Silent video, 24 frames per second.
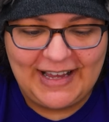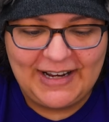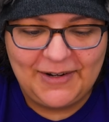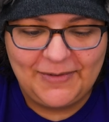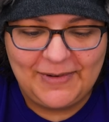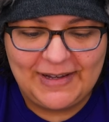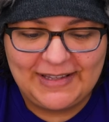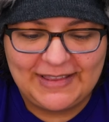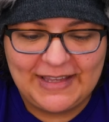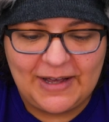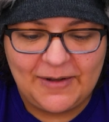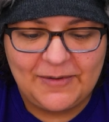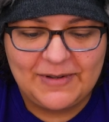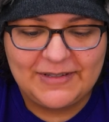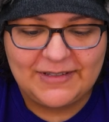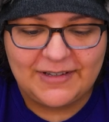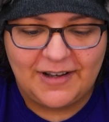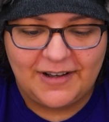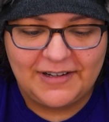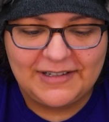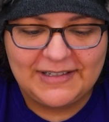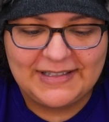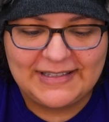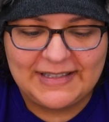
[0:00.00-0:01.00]
Anyway, that was
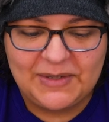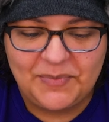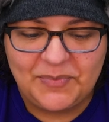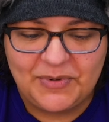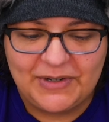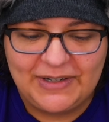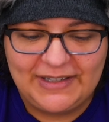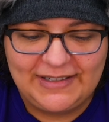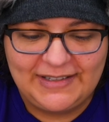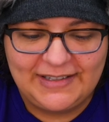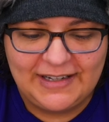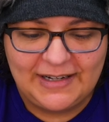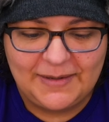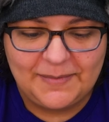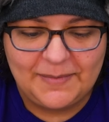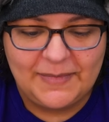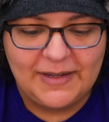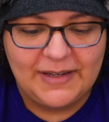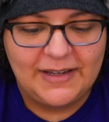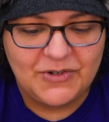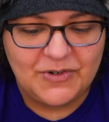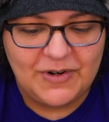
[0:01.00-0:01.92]
honestly pretty dumb.